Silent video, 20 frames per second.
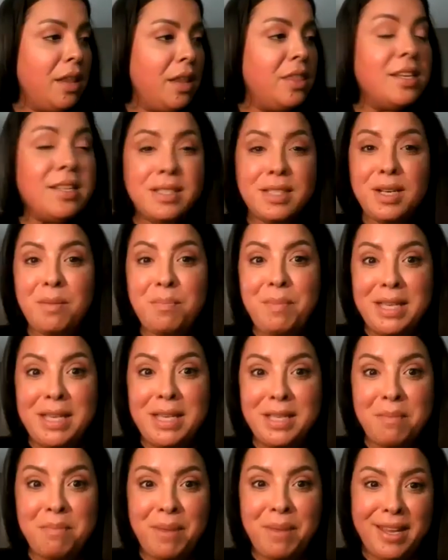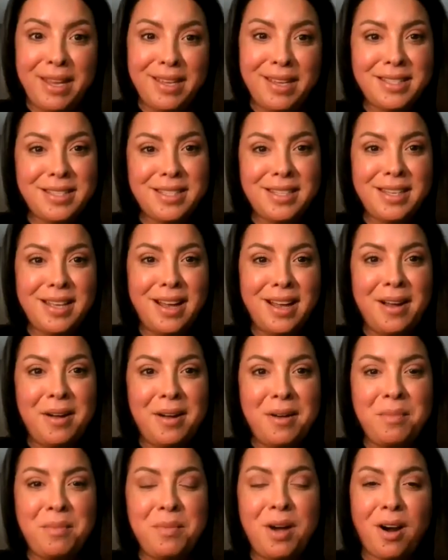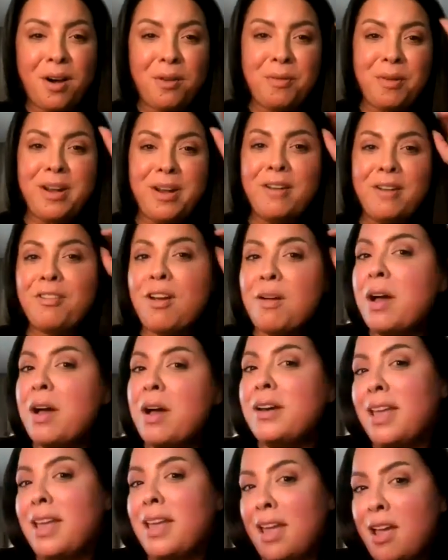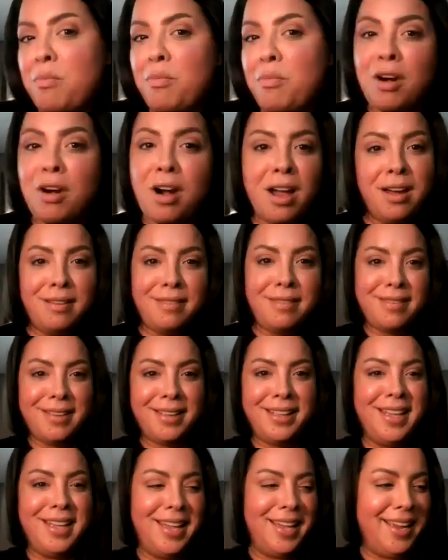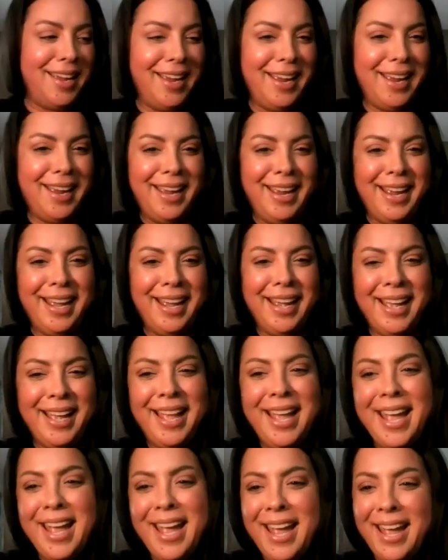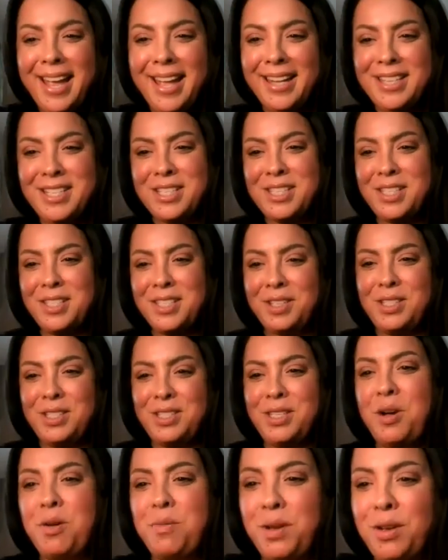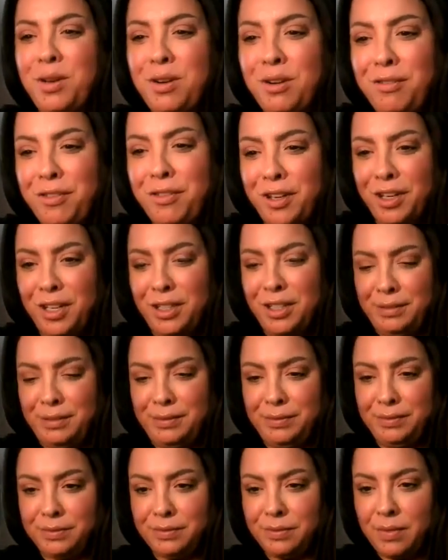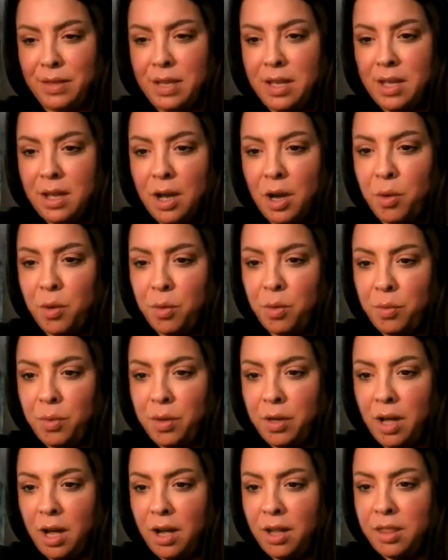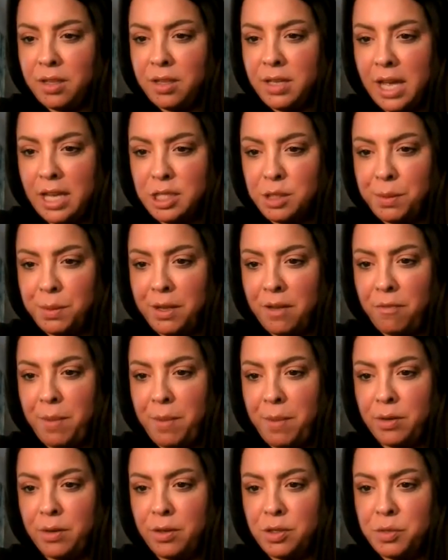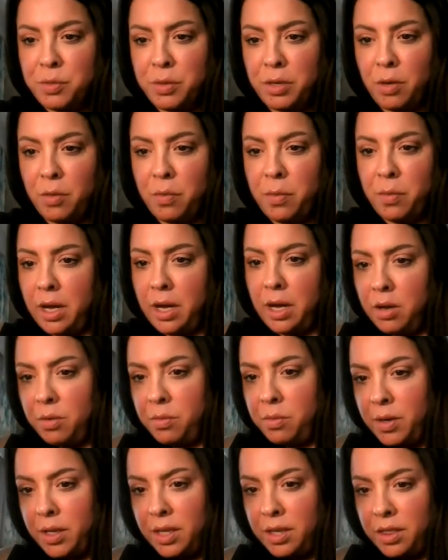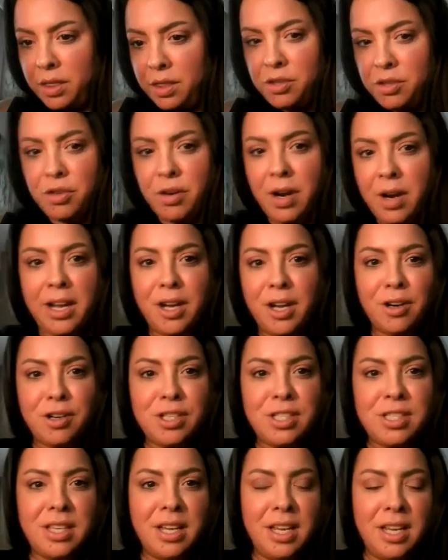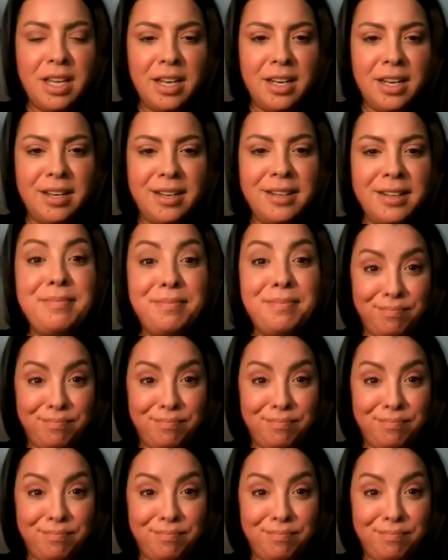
this and Amazing Base are whenever I'm on camera. It just looks so beautiful. Oh, well, all the SPF powders work well with drier skin.